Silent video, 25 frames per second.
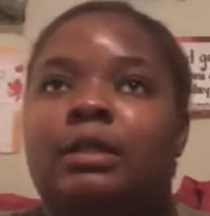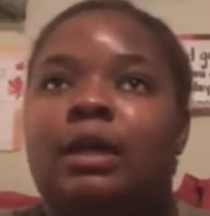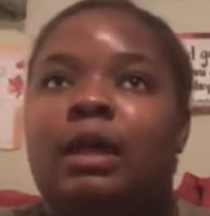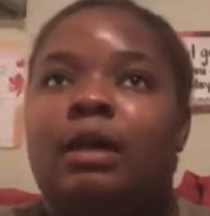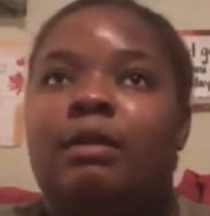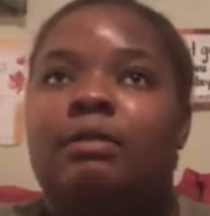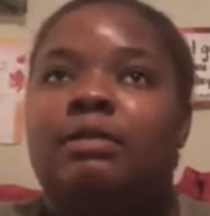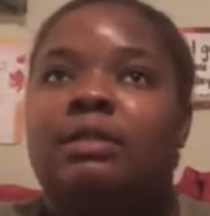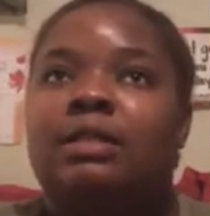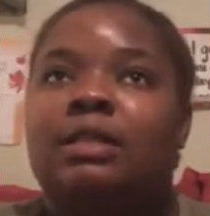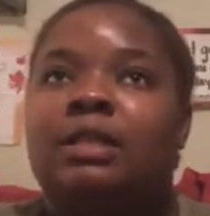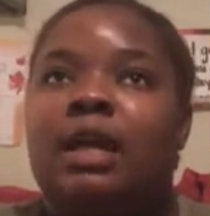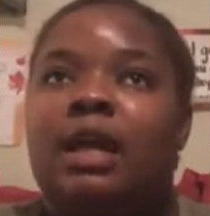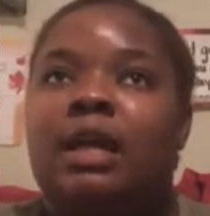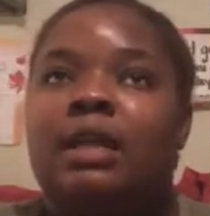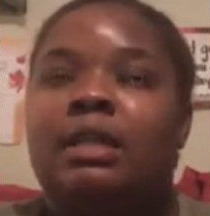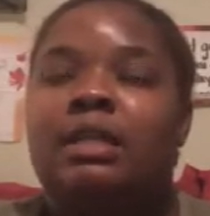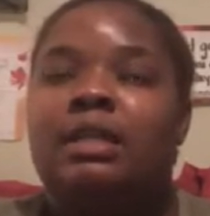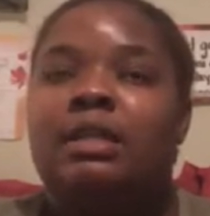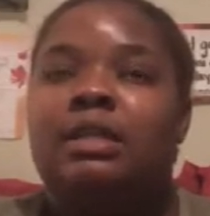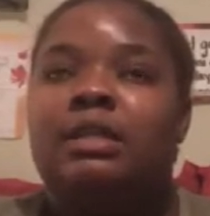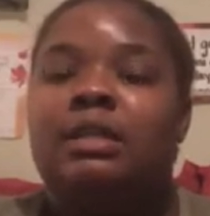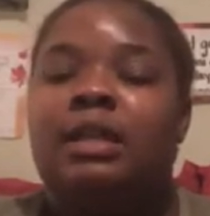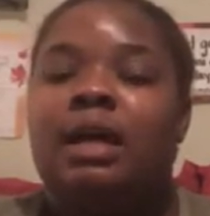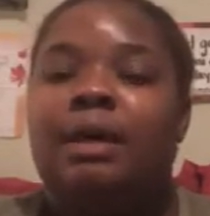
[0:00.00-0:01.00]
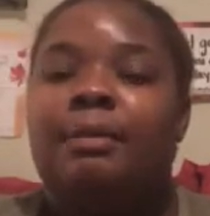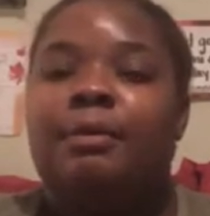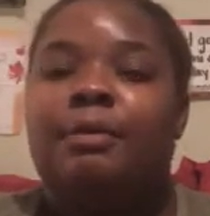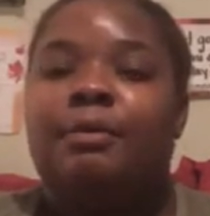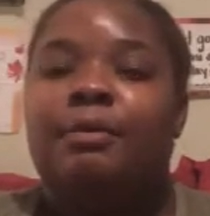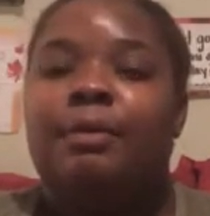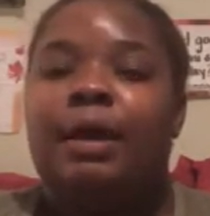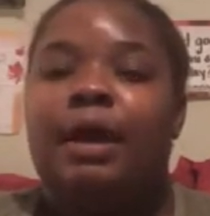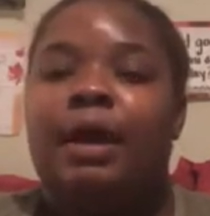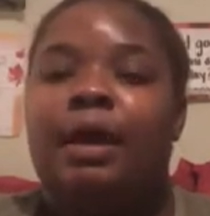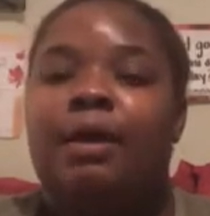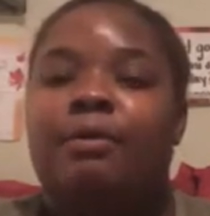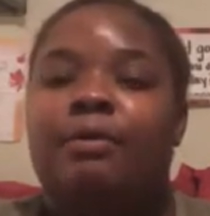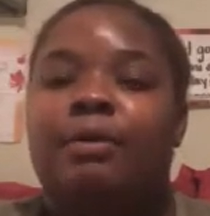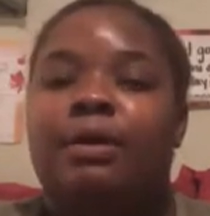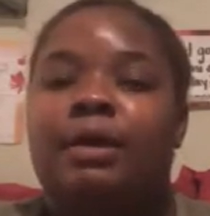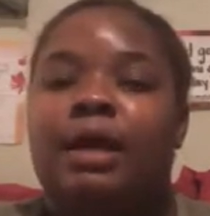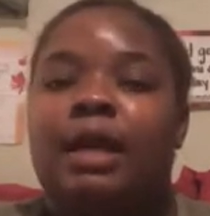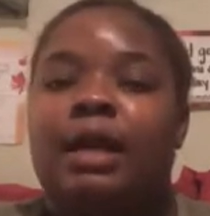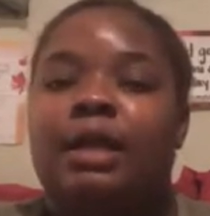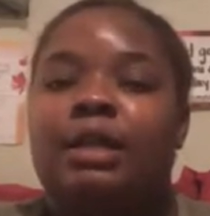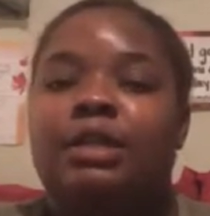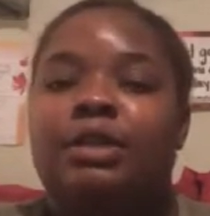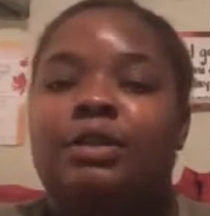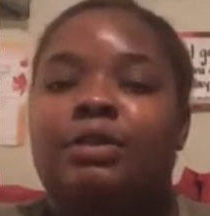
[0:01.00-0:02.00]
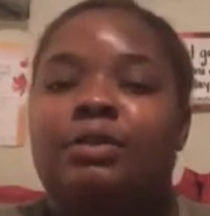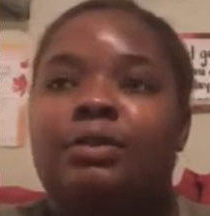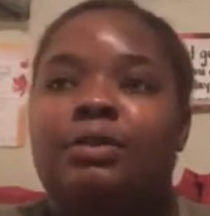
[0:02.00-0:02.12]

I was like, this time around when I do